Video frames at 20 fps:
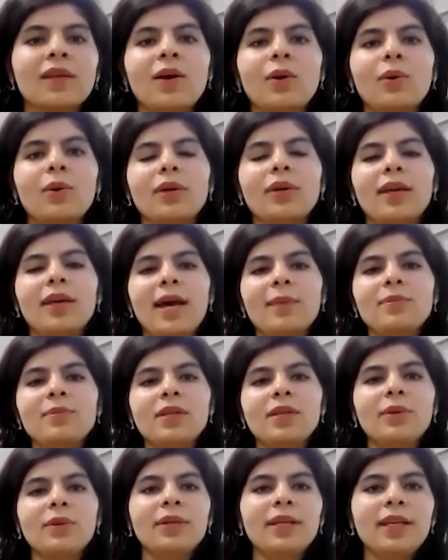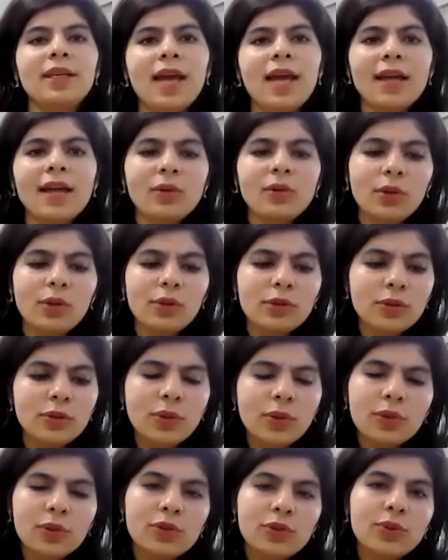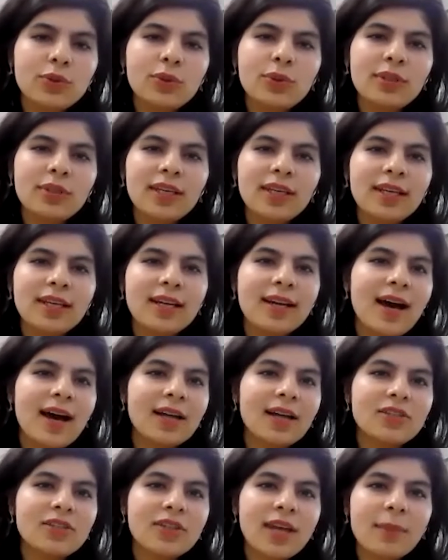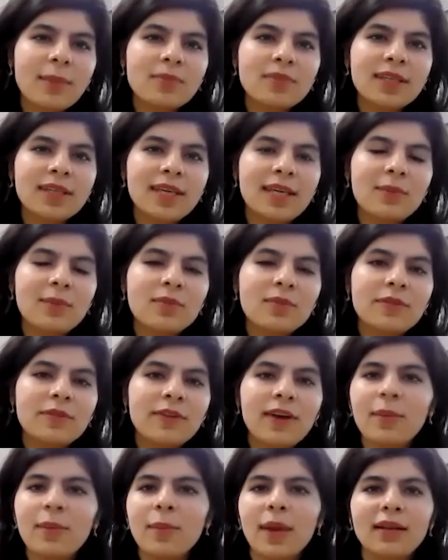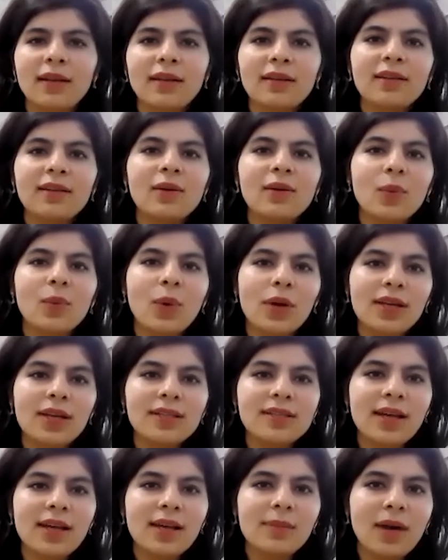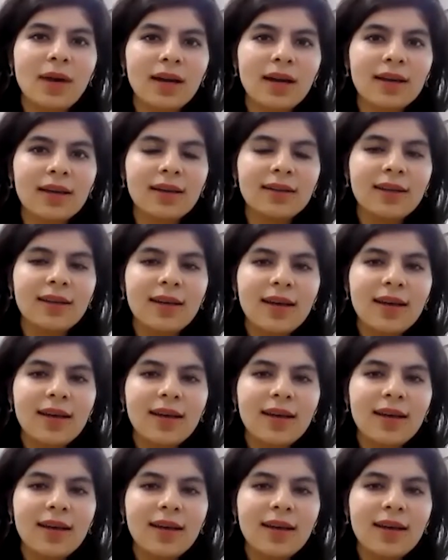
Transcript: Okay, absolutely. And also, do you think large cap schemes fare better in a volatile market?